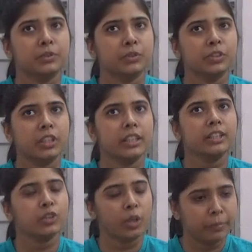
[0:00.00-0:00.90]
Sundargarh
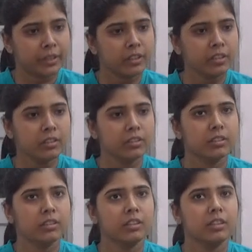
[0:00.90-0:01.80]
is tropical,
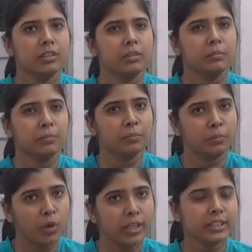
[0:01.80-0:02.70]

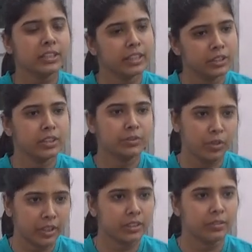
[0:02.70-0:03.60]
moist deciduous
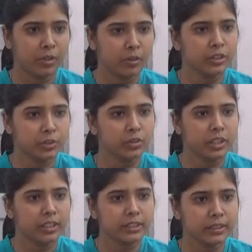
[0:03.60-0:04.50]
forests are found in
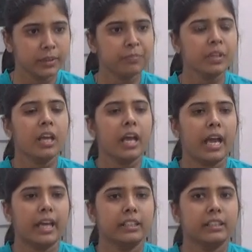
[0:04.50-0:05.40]
Sundargarh, sir,
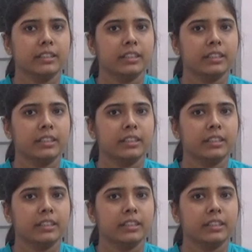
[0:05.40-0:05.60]
and